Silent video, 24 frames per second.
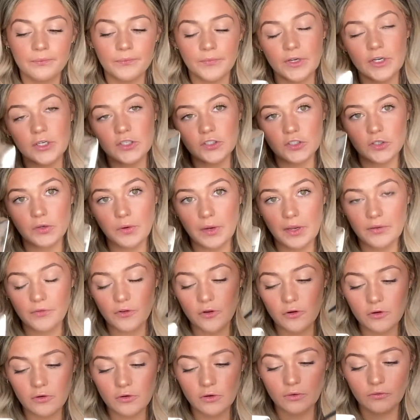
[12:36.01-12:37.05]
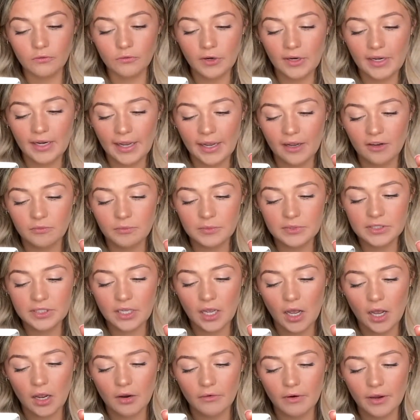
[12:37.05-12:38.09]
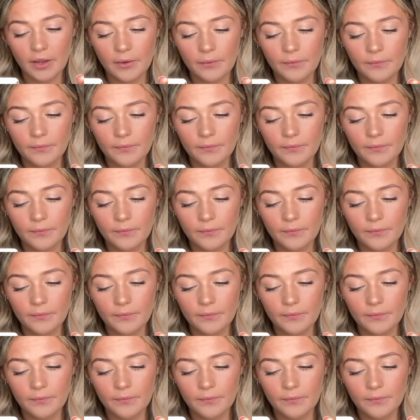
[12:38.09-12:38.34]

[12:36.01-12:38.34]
So if you're running out of mascara,